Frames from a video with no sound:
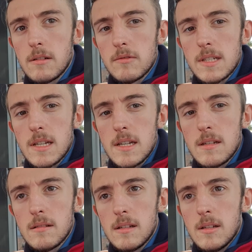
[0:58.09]

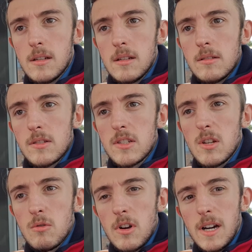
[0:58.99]
Obviously,
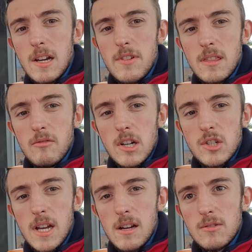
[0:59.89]
still kind of in the rush
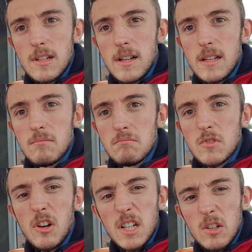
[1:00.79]
hours, like
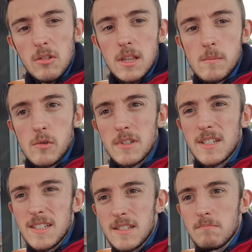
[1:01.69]
9 o'clock in the morning. So
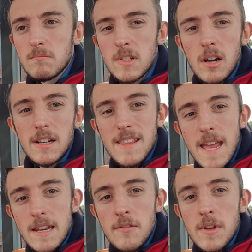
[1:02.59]
it's kind of the
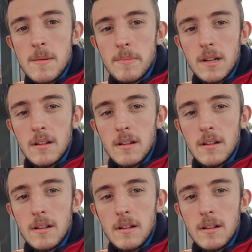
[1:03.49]
end of it, but